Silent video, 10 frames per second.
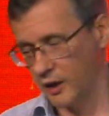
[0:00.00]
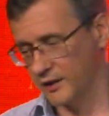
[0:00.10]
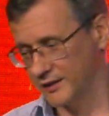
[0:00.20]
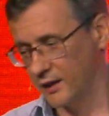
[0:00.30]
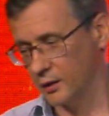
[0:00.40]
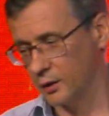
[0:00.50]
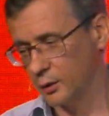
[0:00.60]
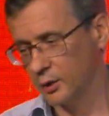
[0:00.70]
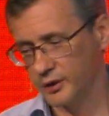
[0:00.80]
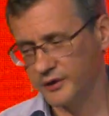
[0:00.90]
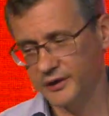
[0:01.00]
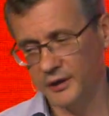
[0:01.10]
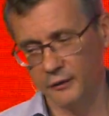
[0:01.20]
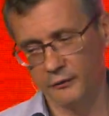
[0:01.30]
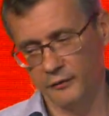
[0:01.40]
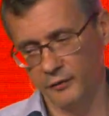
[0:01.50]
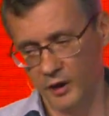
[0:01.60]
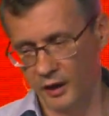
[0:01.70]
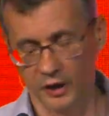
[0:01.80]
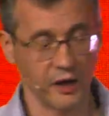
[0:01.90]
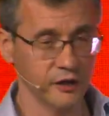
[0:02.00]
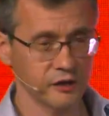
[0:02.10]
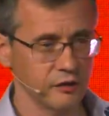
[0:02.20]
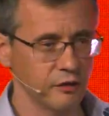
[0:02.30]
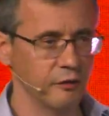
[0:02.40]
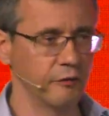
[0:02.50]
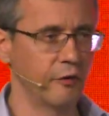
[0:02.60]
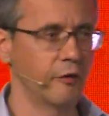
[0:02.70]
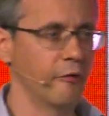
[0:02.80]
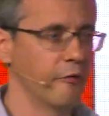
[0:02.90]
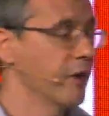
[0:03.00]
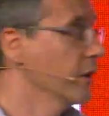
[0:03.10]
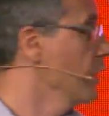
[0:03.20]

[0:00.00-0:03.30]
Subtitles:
seller received a cash for their